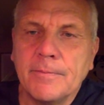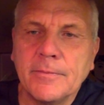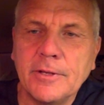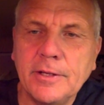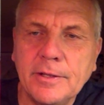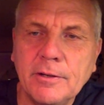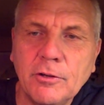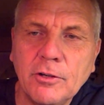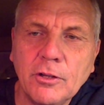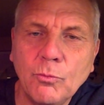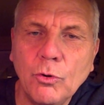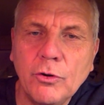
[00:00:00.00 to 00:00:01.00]
See, look
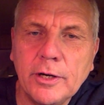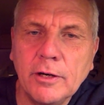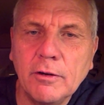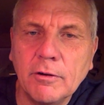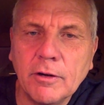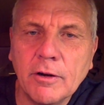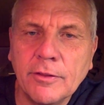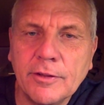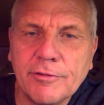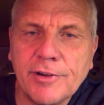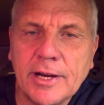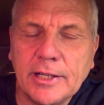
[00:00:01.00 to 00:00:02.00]
at the worried look on
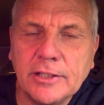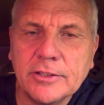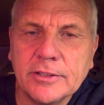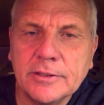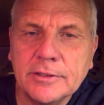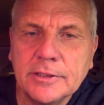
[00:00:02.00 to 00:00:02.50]
the face.